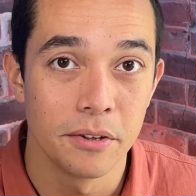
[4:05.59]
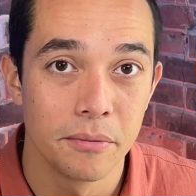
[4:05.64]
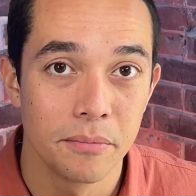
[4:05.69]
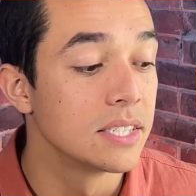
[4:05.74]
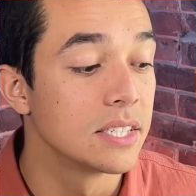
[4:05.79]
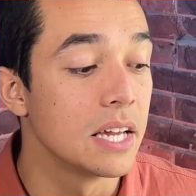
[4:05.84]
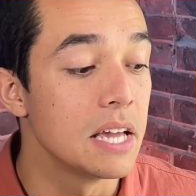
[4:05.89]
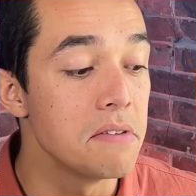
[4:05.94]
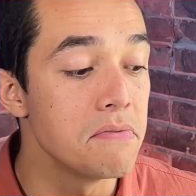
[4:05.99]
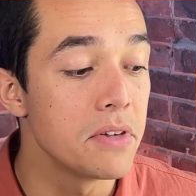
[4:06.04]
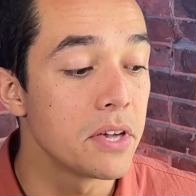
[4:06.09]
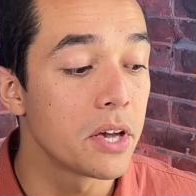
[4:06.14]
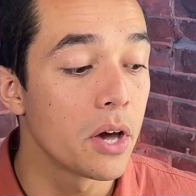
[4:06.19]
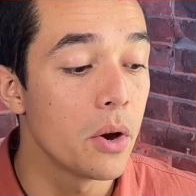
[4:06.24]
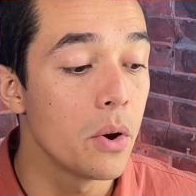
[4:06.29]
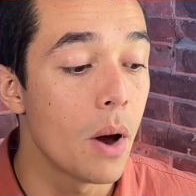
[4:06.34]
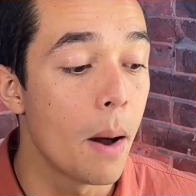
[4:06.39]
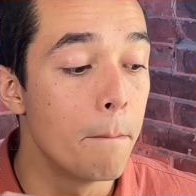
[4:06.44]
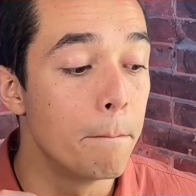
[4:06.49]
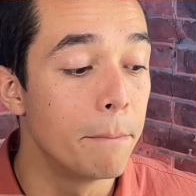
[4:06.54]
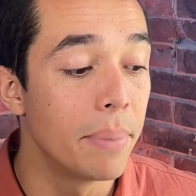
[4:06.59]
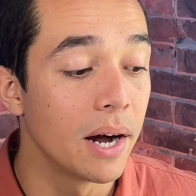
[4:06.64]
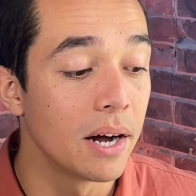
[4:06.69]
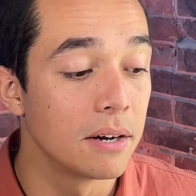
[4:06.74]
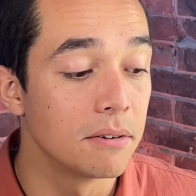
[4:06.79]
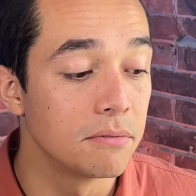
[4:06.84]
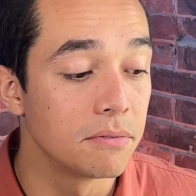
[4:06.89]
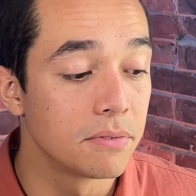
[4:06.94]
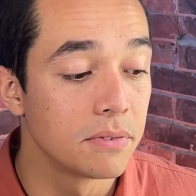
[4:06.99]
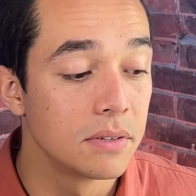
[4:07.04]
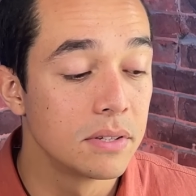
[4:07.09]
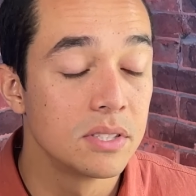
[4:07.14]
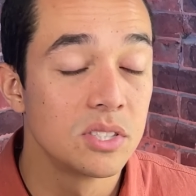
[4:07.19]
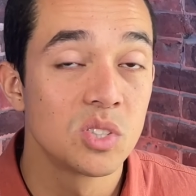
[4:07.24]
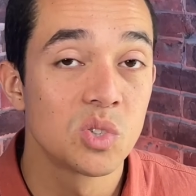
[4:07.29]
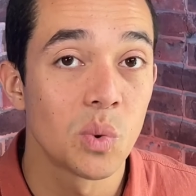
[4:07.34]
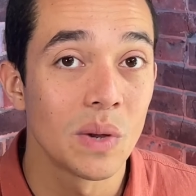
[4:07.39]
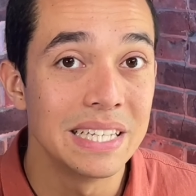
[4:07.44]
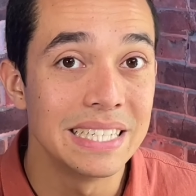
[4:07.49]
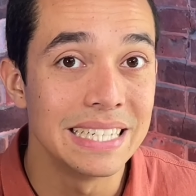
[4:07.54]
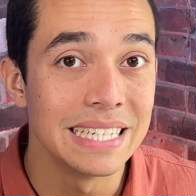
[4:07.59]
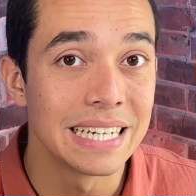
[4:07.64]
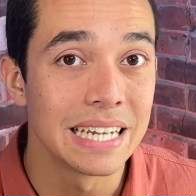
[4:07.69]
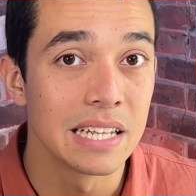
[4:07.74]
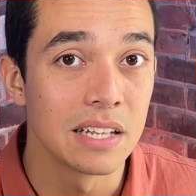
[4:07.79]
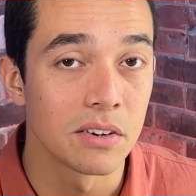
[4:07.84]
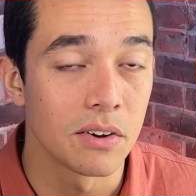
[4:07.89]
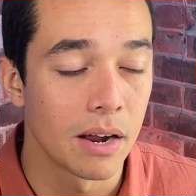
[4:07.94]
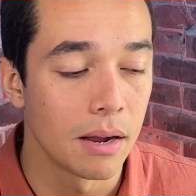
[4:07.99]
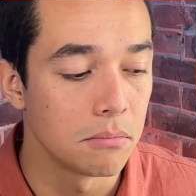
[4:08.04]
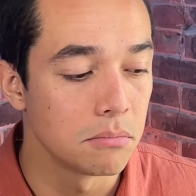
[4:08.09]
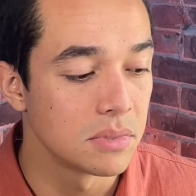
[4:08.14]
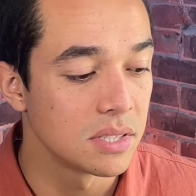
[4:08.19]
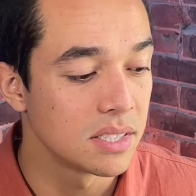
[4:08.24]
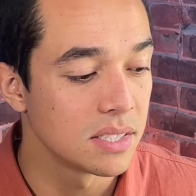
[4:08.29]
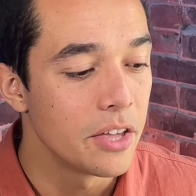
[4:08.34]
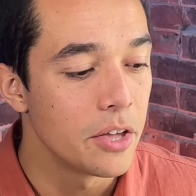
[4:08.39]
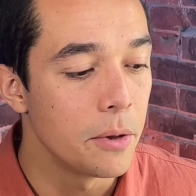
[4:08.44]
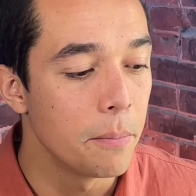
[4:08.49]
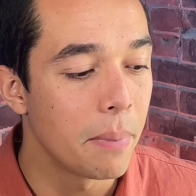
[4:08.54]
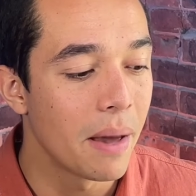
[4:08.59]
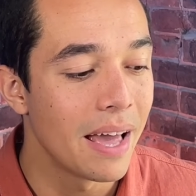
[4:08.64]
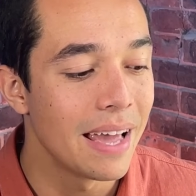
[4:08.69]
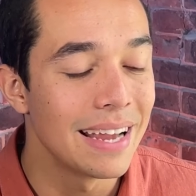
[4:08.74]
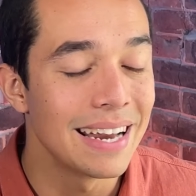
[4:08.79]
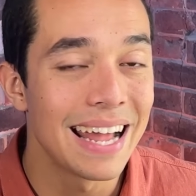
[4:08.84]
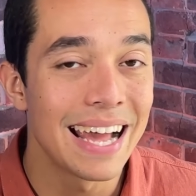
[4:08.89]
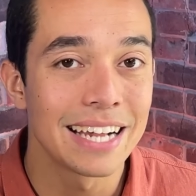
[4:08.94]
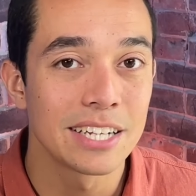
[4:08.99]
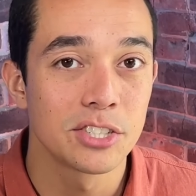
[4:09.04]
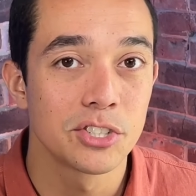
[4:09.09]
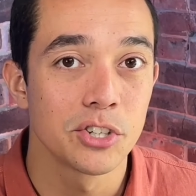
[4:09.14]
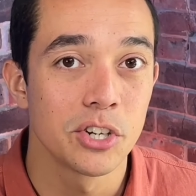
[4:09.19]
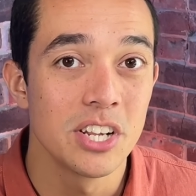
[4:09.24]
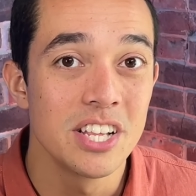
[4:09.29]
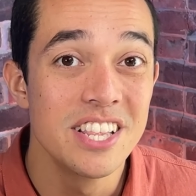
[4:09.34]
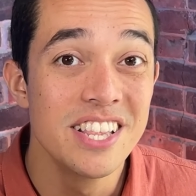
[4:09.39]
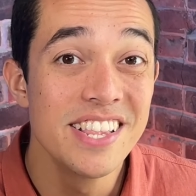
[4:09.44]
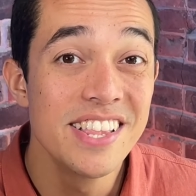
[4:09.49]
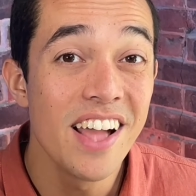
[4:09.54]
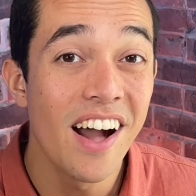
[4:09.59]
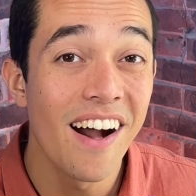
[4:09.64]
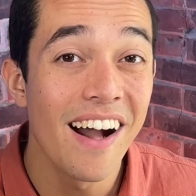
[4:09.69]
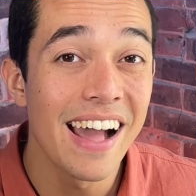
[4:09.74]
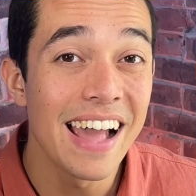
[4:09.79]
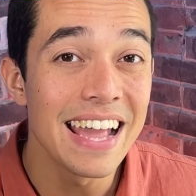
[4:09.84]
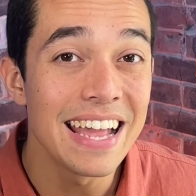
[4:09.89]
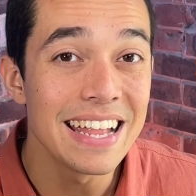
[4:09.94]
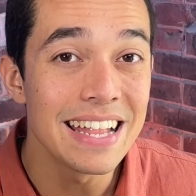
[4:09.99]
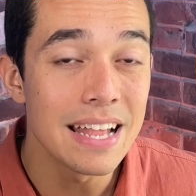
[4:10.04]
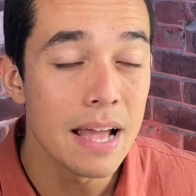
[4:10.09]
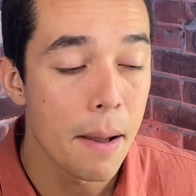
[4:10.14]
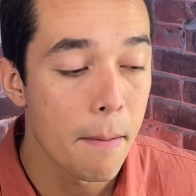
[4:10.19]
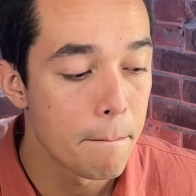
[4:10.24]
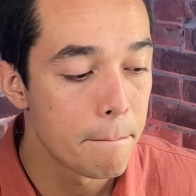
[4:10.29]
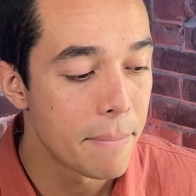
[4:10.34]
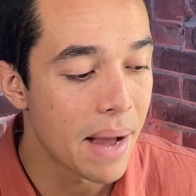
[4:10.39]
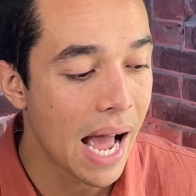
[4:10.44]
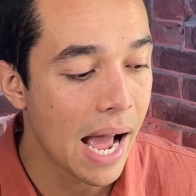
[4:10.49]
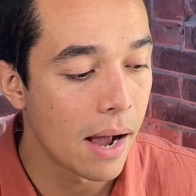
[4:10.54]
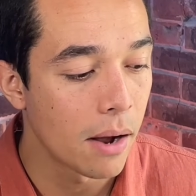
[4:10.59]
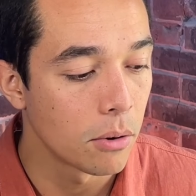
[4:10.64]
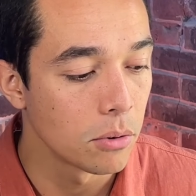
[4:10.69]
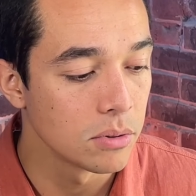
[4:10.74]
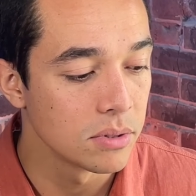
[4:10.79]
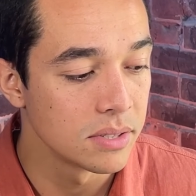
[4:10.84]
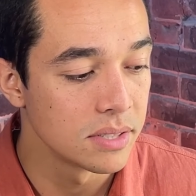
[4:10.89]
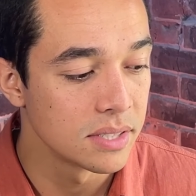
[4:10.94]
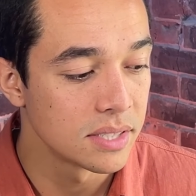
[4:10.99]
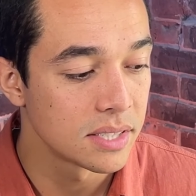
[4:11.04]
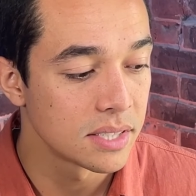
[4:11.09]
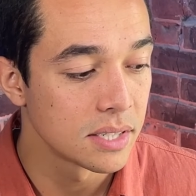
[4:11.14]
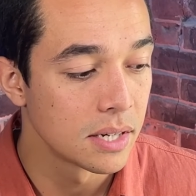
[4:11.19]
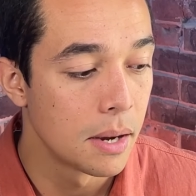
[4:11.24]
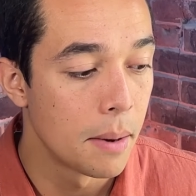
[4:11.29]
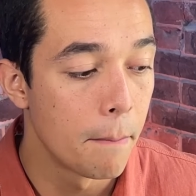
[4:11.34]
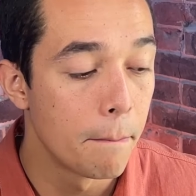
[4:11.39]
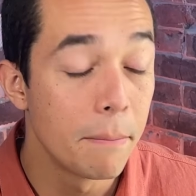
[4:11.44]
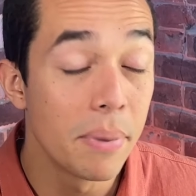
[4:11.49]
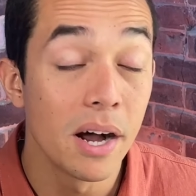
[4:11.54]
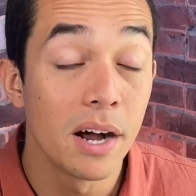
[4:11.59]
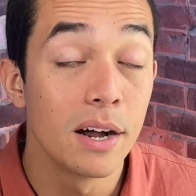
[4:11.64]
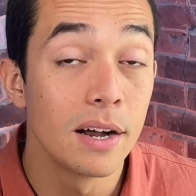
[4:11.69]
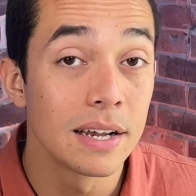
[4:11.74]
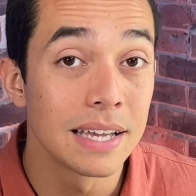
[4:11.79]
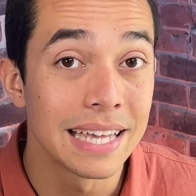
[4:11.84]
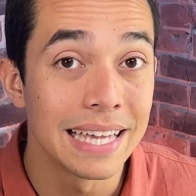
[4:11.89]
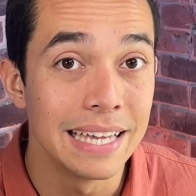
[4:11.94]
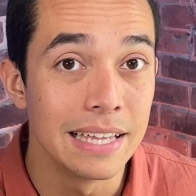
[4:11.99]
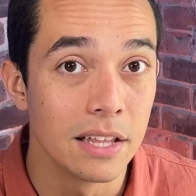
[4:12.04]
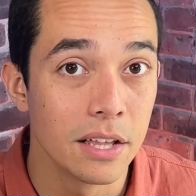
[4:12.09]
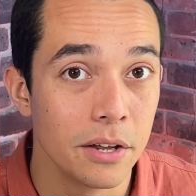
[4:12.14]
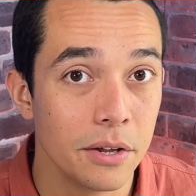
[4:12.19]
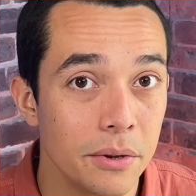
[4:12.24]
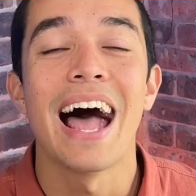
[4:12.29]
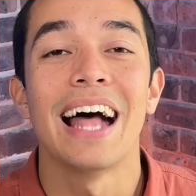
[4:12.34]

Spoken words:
So if you go above 20 kilograms, you pay an extra £9 per kilo.